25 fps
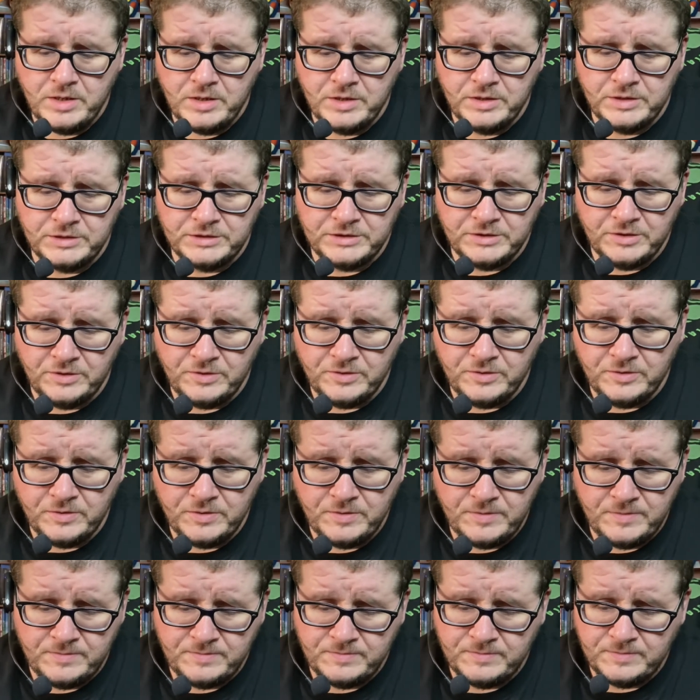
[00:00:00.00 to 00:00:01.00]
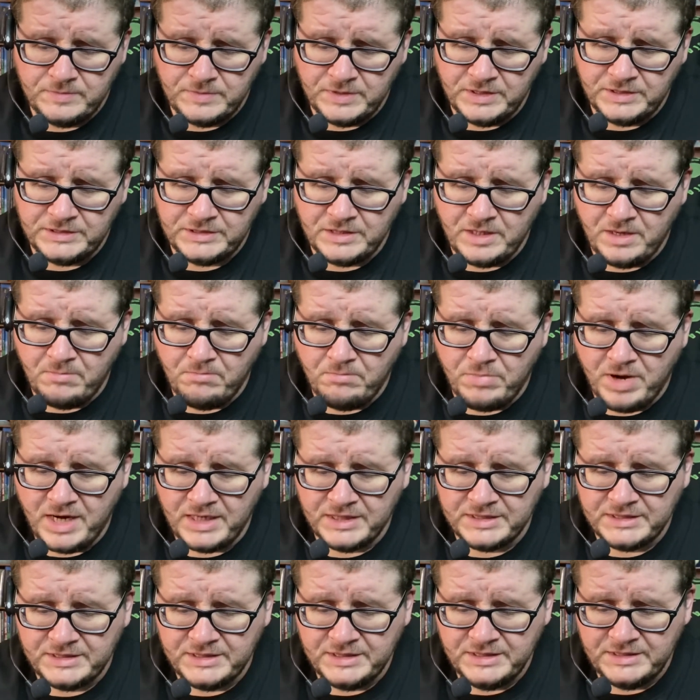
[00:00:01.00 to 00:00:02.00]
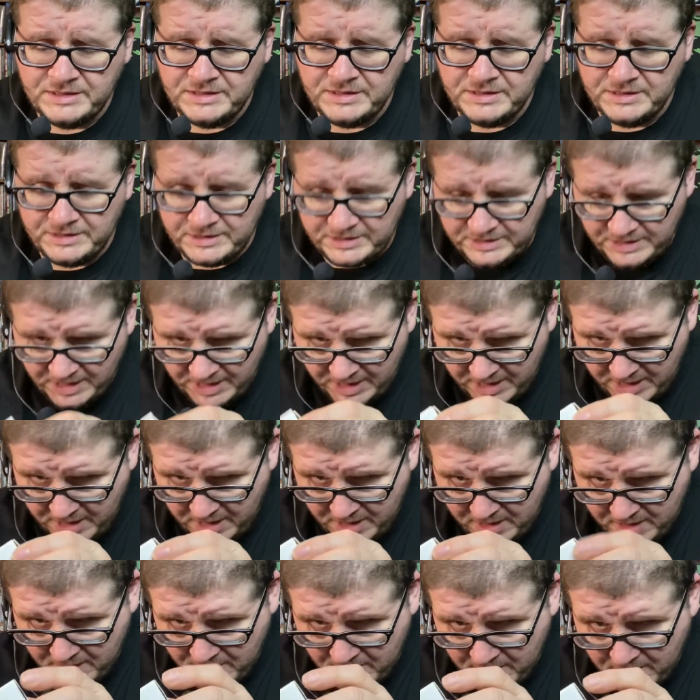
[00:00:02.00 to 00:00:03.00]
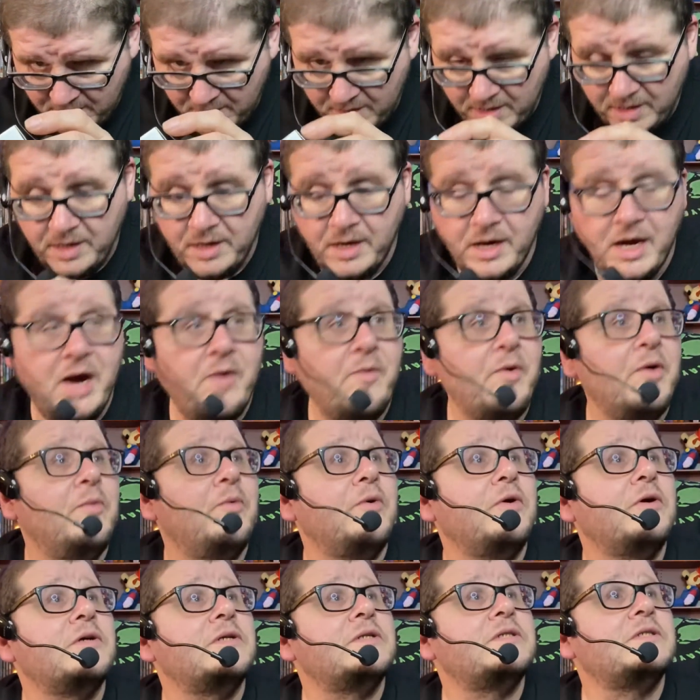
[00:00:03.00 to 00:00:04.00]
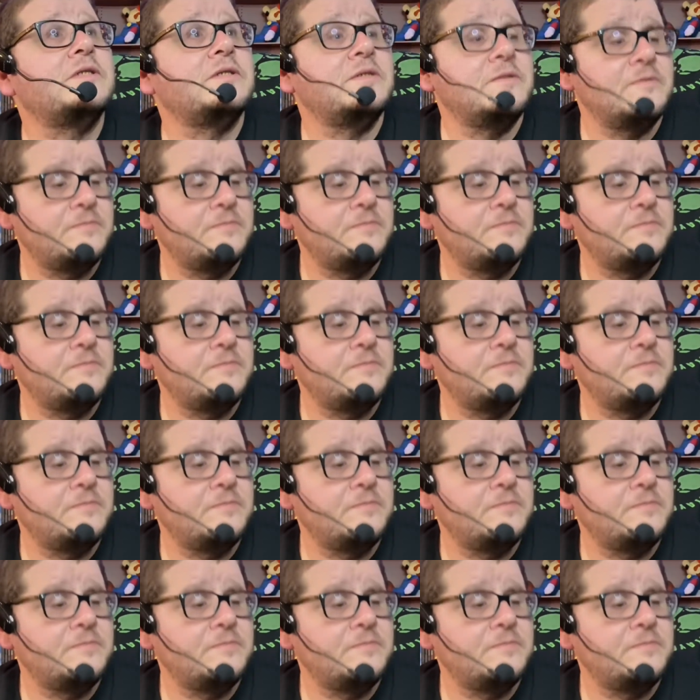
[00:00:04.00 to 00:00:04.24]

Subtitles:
so let's unbox this and see how it works.